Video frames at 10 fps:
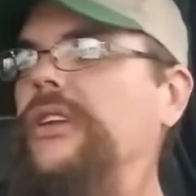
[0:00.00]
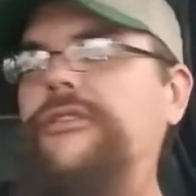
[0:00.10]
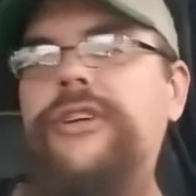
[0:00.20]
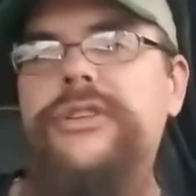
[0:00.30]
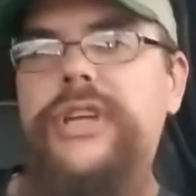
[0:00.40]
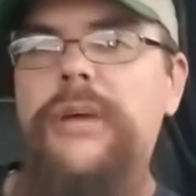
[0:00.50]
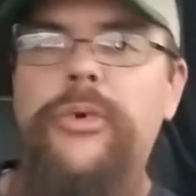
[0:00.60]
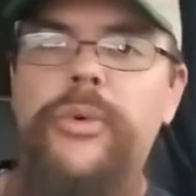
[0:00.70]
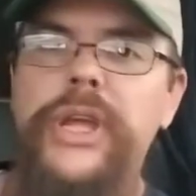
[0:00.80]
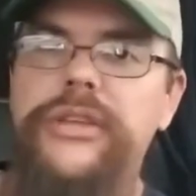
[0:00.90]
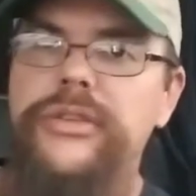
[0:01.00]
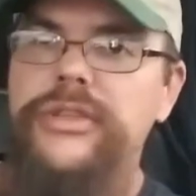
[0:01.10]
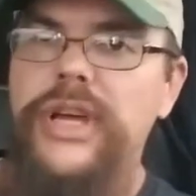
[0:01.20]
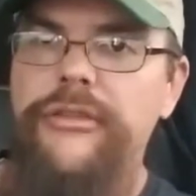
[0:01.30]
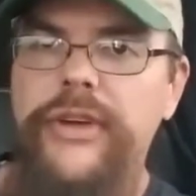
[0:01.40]
your first couple weeks are
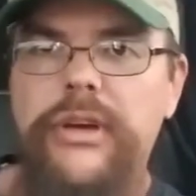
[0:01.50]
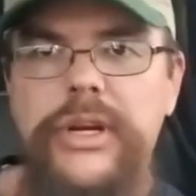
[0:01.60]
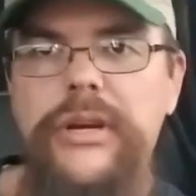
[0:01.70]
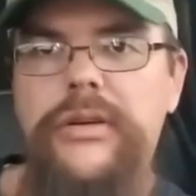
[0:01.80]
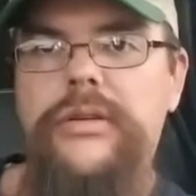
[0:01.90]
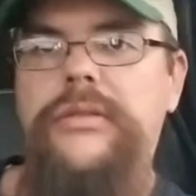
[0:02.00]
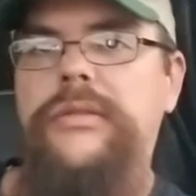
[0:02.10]
tough out here.